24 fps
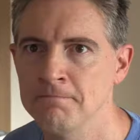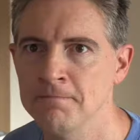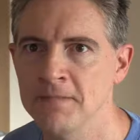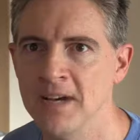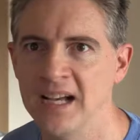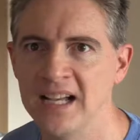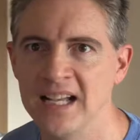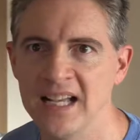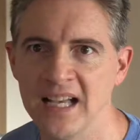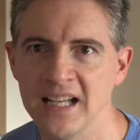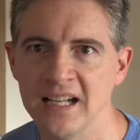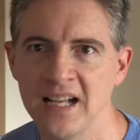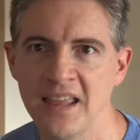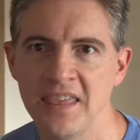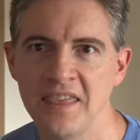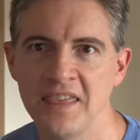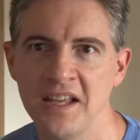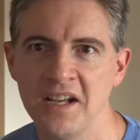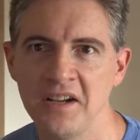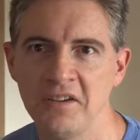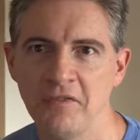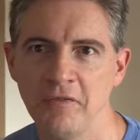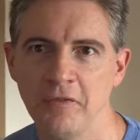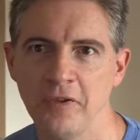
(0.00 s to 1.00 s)
Again, I
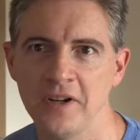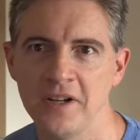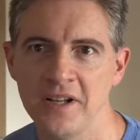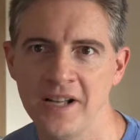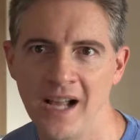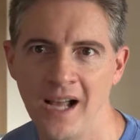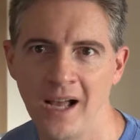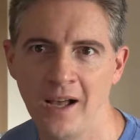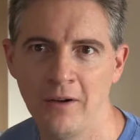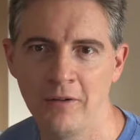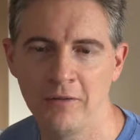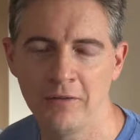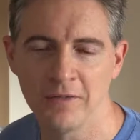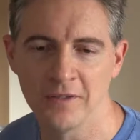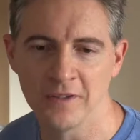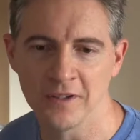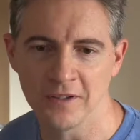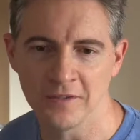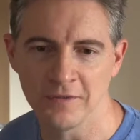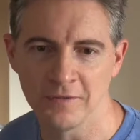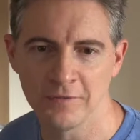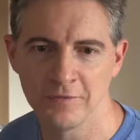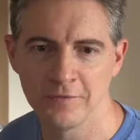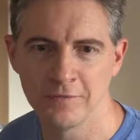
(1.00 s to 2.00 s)
think for now, for
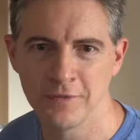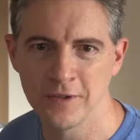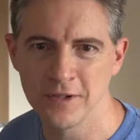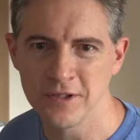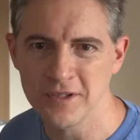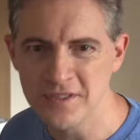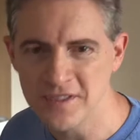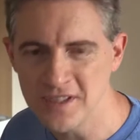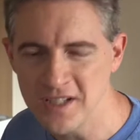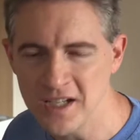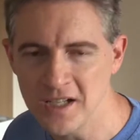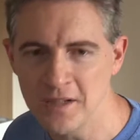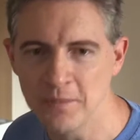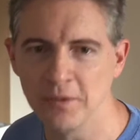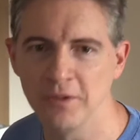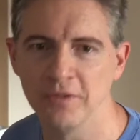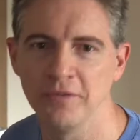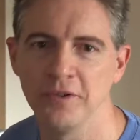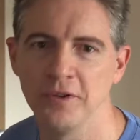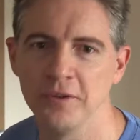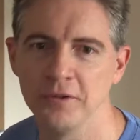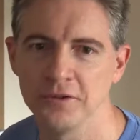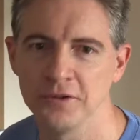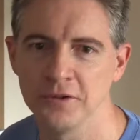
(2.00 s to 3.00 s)
the foreseeable
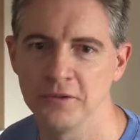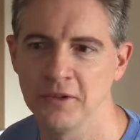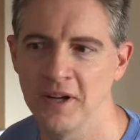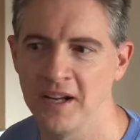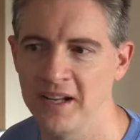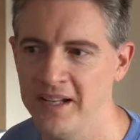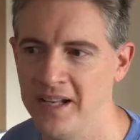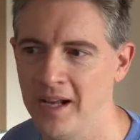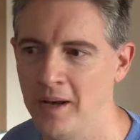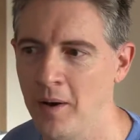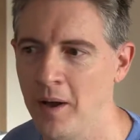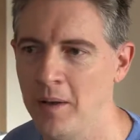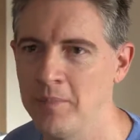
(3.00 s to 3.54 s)
future right now,